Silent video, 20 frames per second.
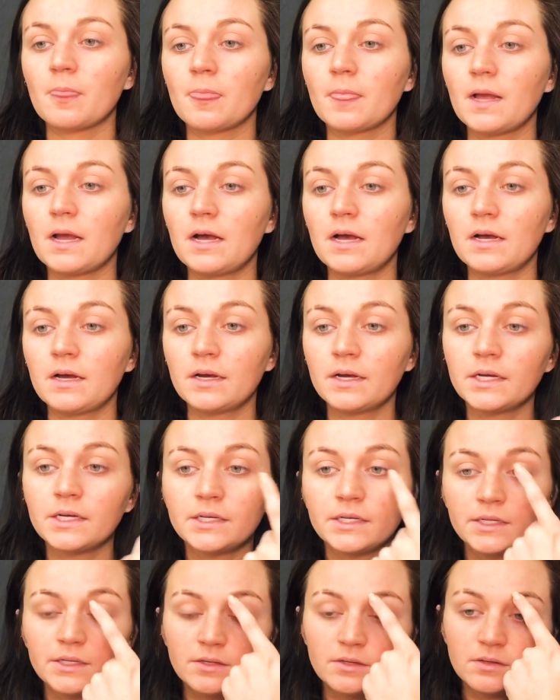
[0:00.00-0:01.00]

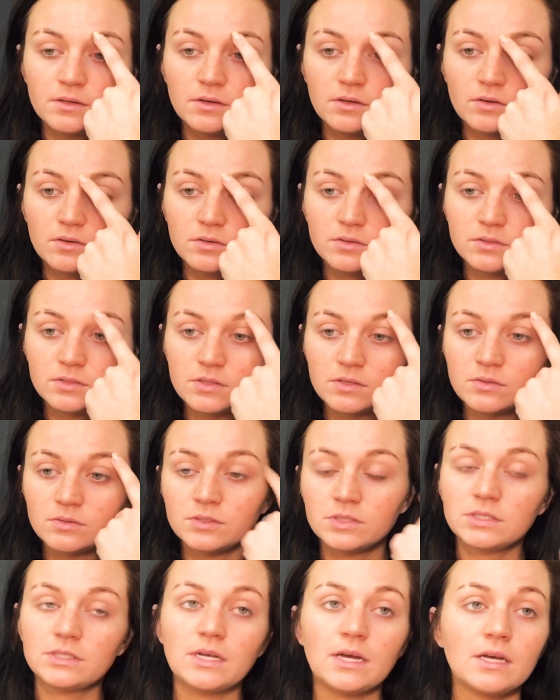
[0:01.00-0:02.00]
I also,
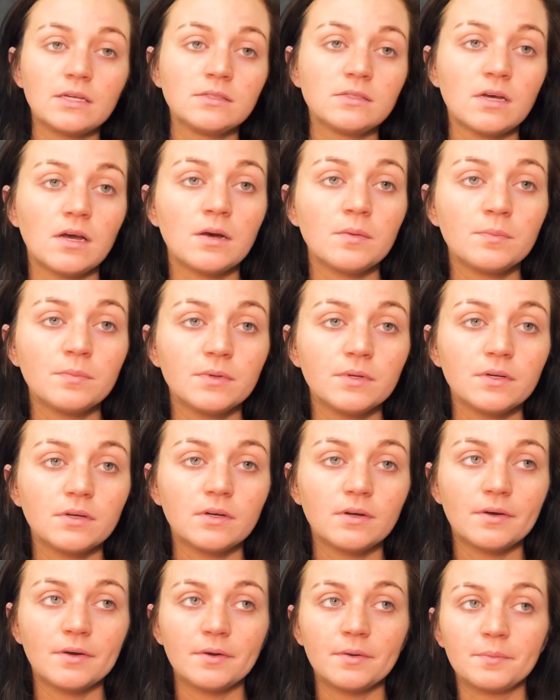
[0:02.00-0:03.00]
just a heads up,
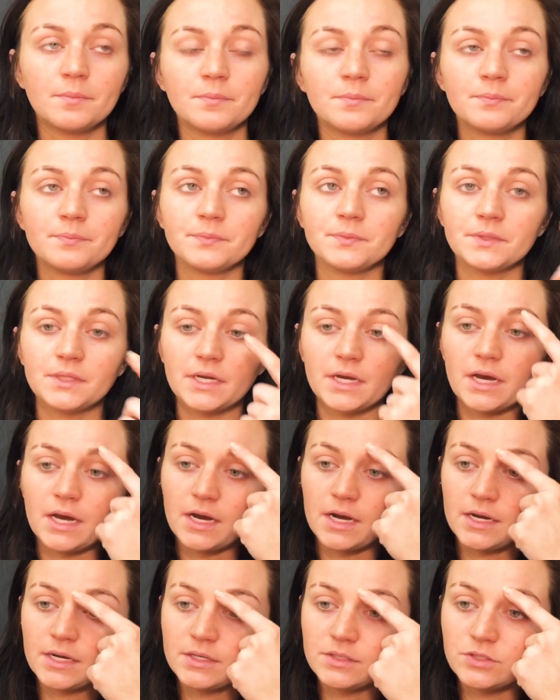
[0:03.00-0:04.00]
I
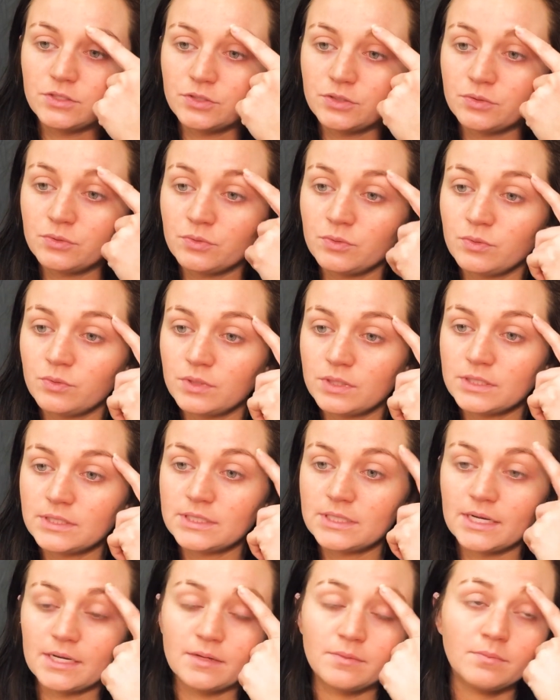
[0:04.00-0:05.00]
do
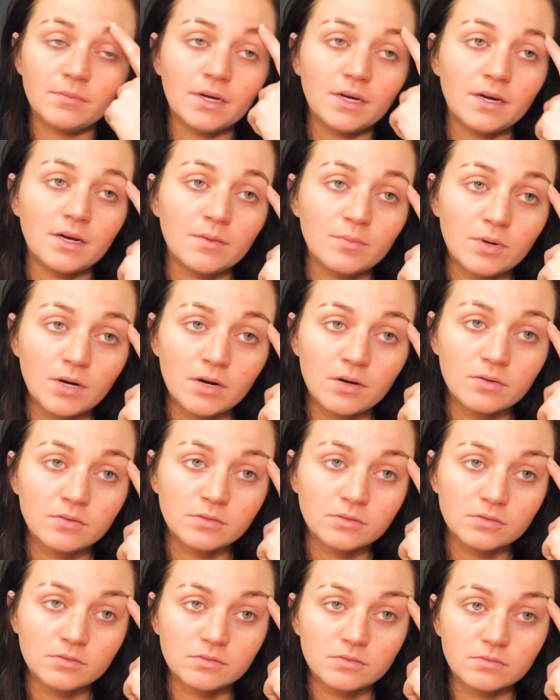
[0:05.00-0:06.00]
tint my
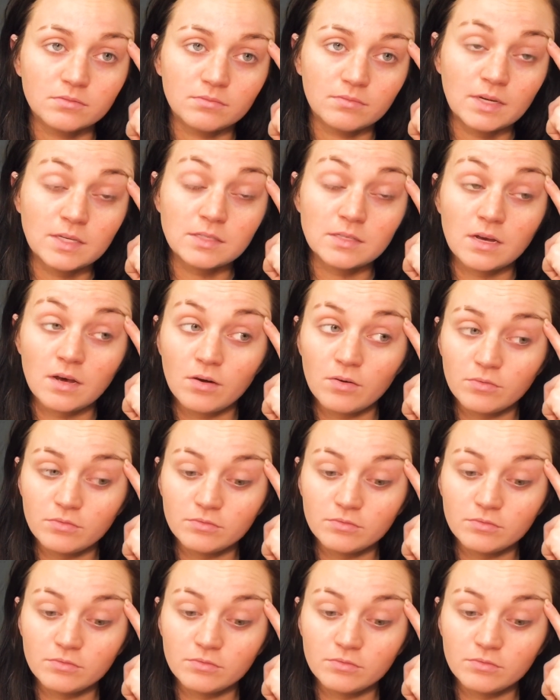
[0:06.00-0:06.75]
eyebrows myself,